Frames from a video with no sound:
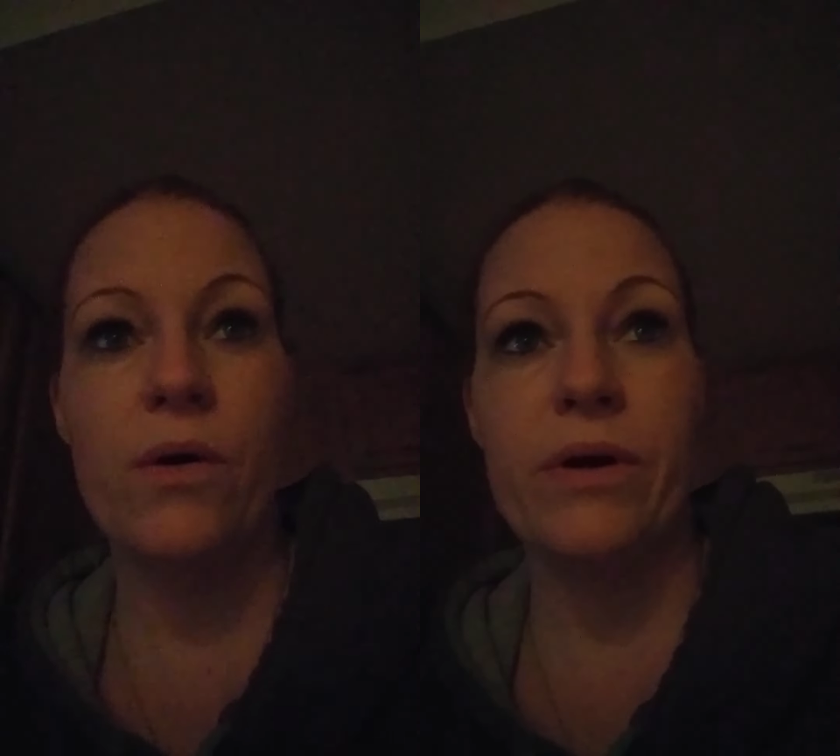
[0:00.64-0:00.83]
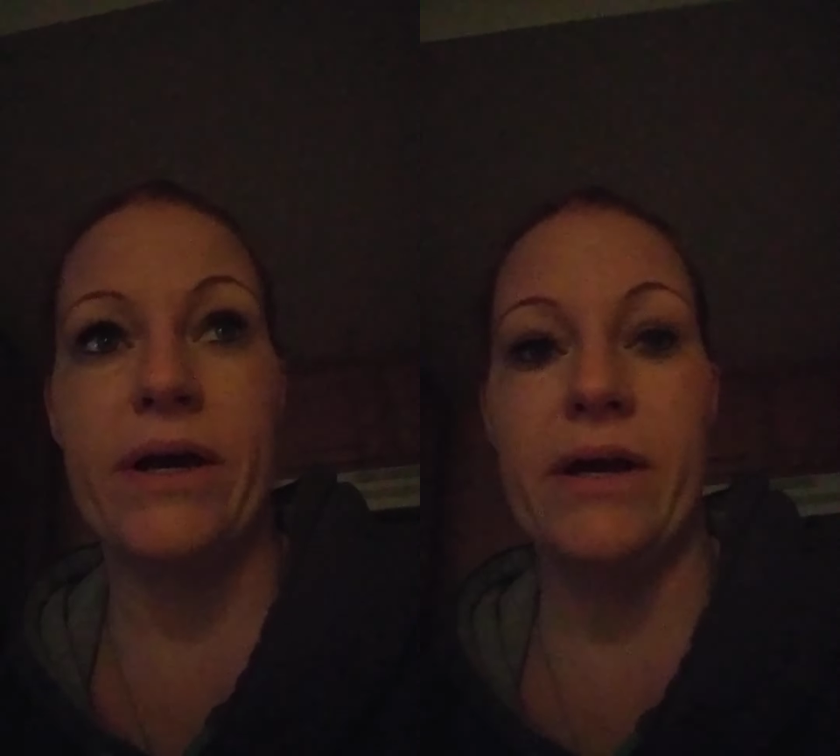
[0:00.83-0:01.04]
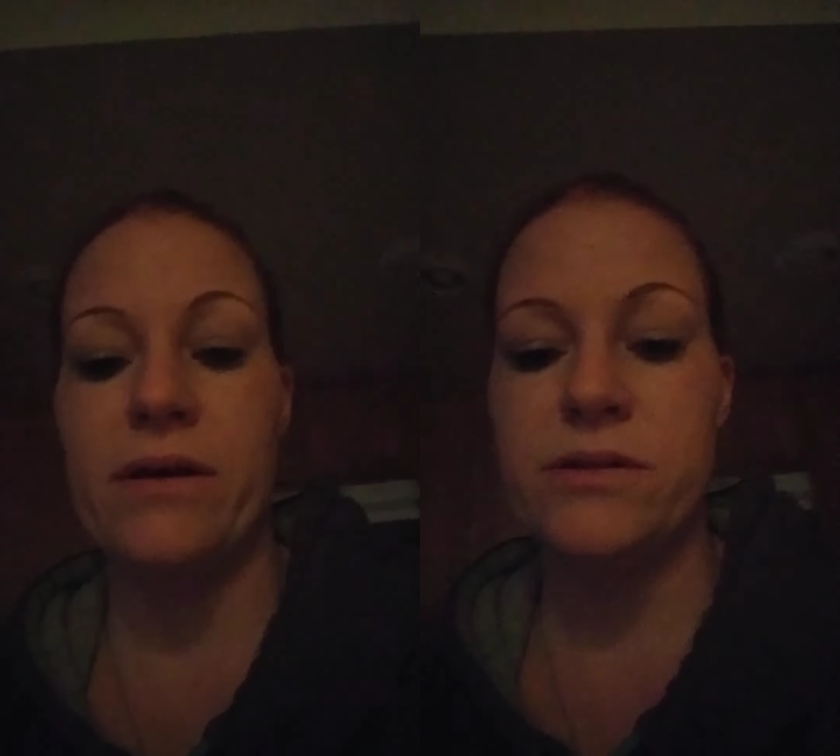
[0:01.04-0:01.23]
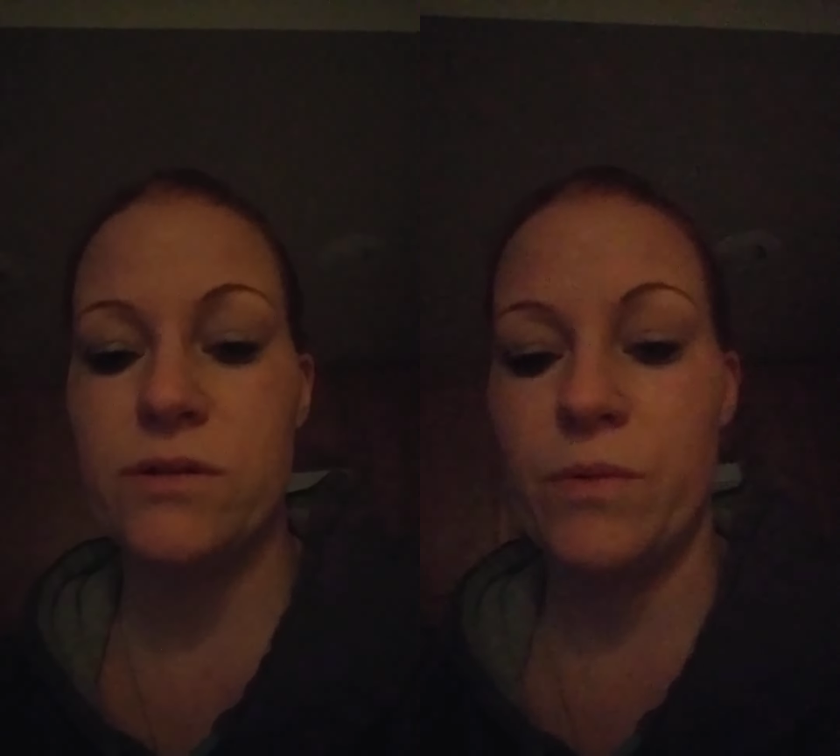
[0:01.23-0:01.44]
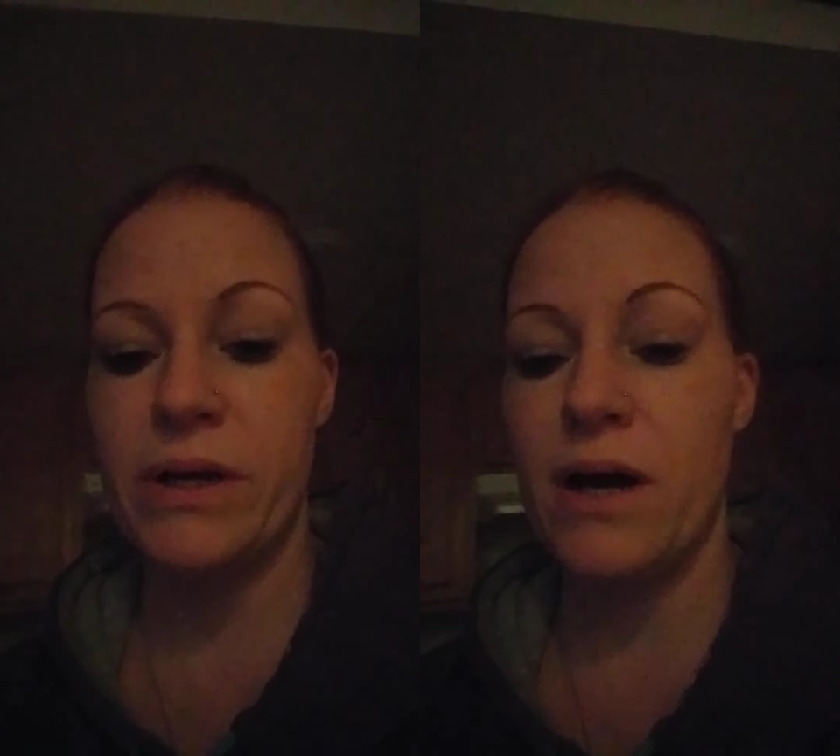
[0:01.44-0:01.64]
Okay,
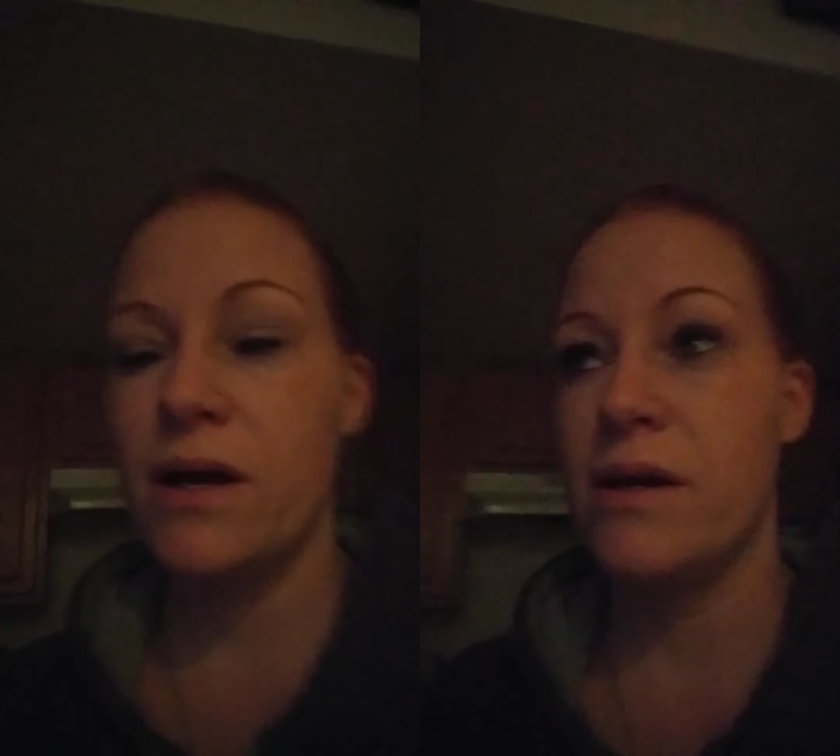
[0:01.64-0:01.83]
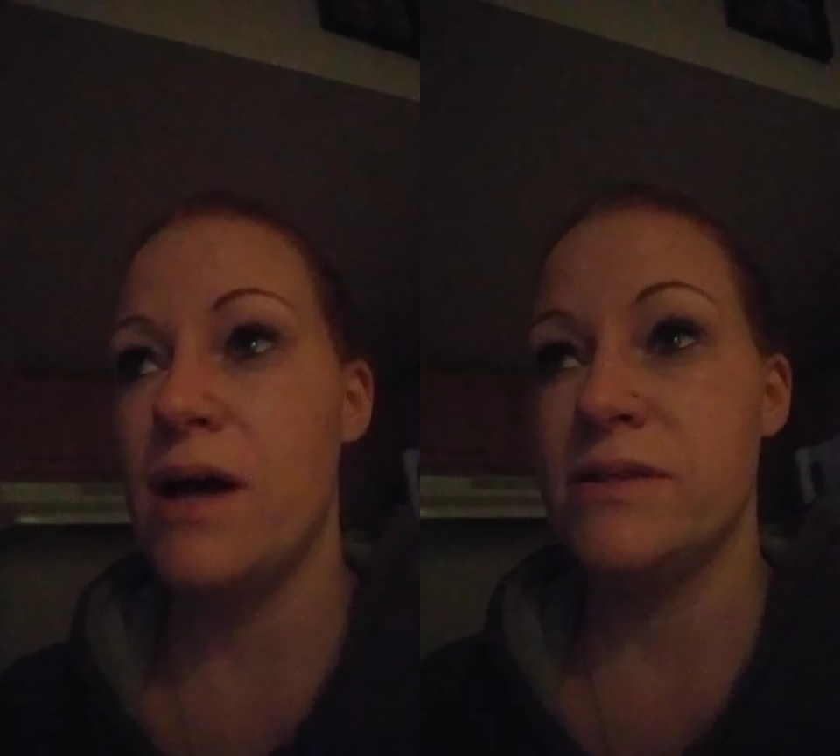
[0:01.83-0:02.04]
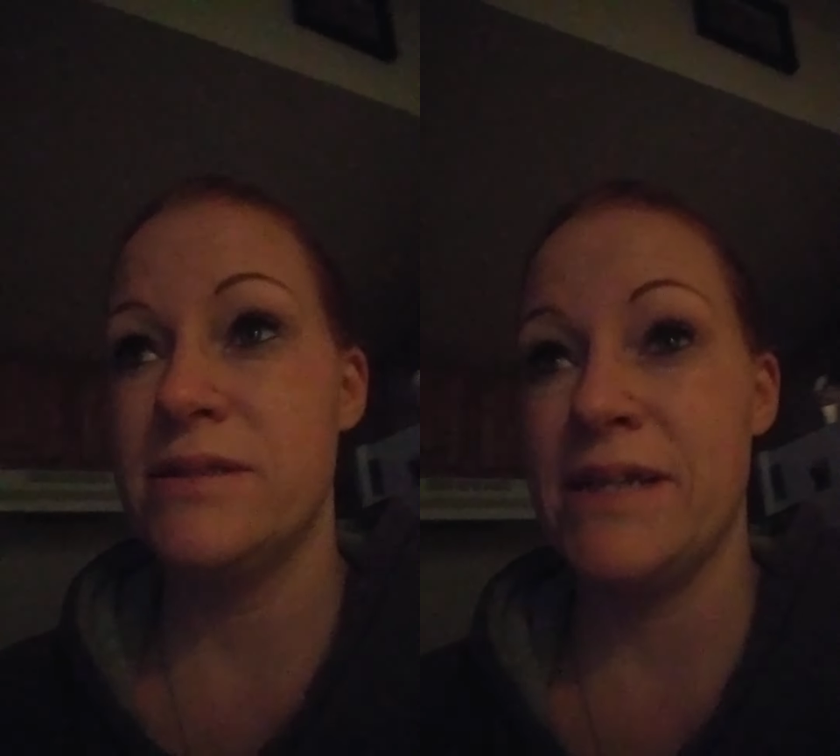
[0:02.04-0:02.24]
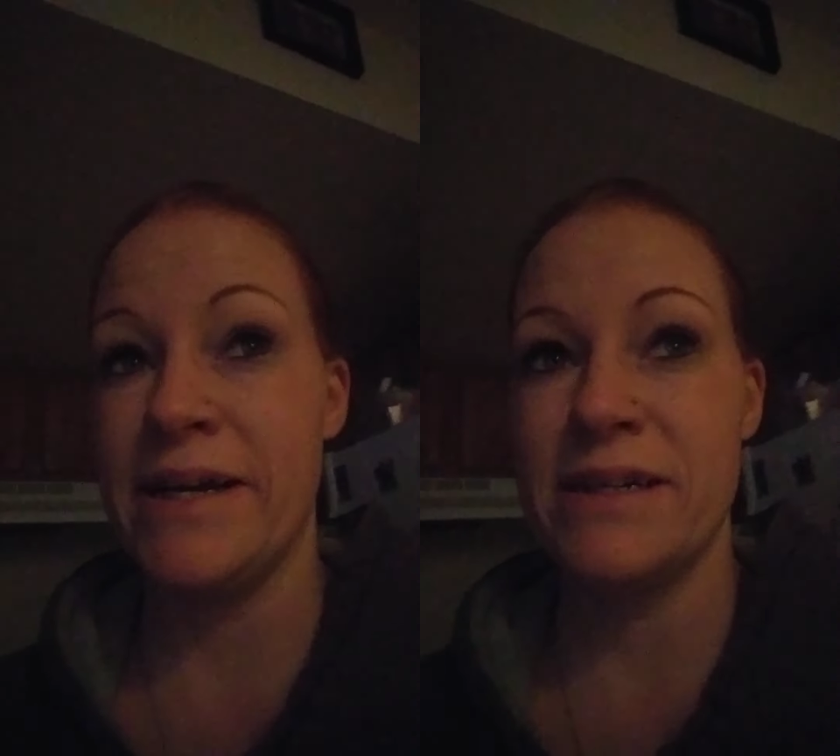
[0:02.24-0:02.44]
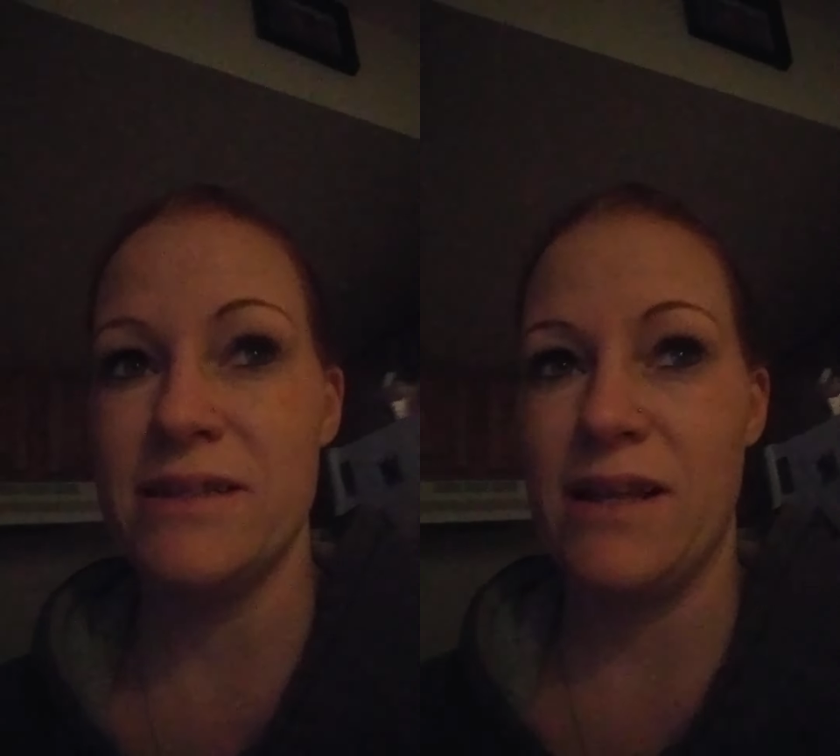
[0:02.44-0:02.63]
so we got a
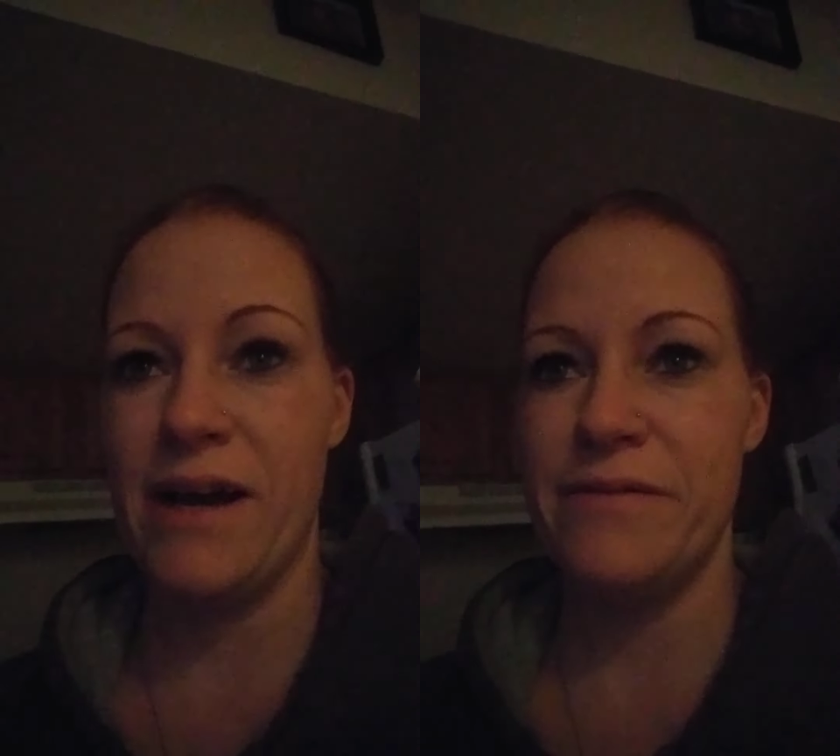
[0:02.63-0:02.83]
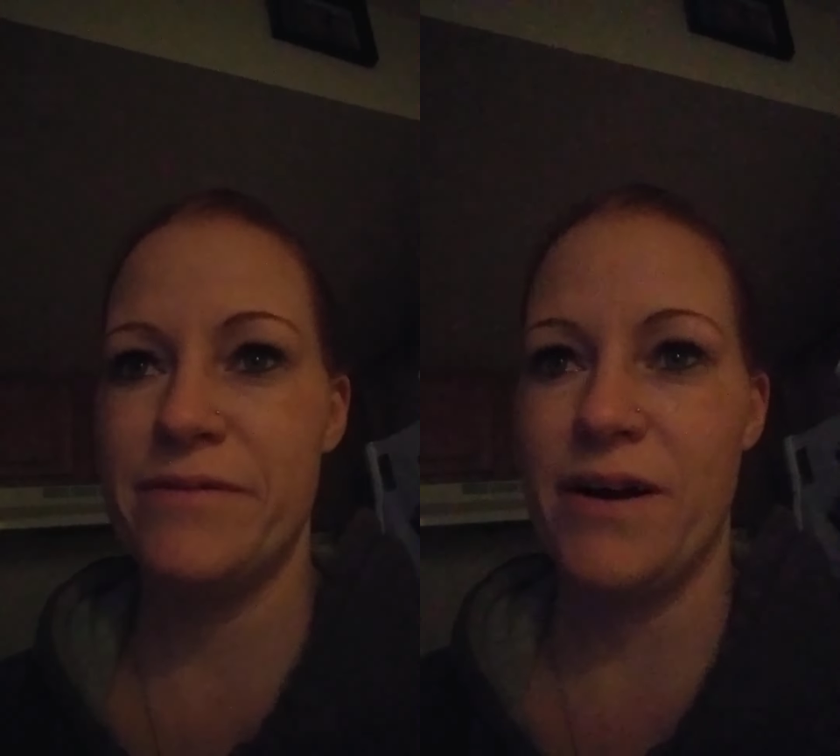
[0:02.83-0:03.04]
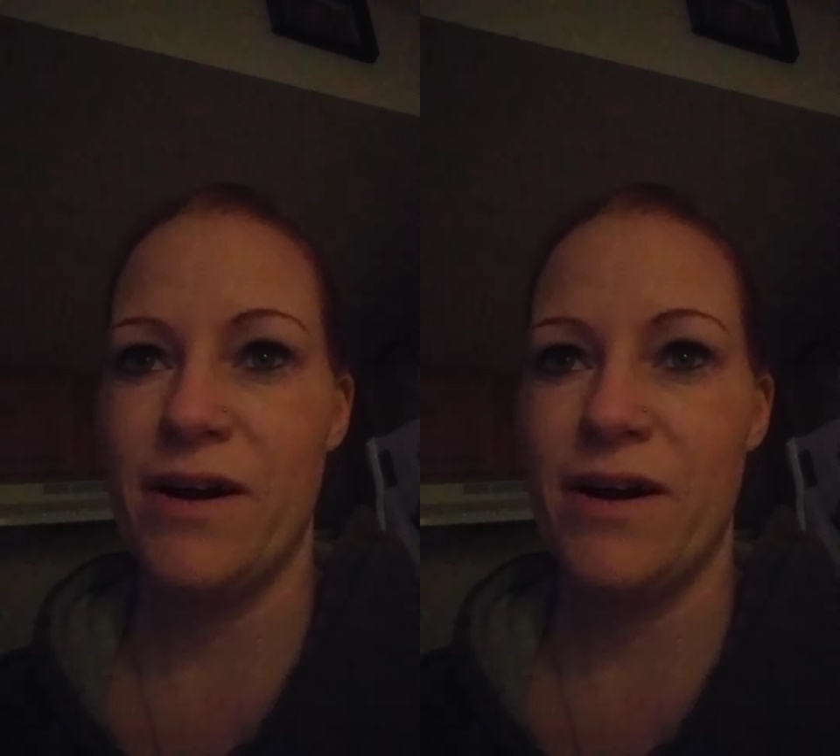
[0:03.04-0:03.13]
day in the life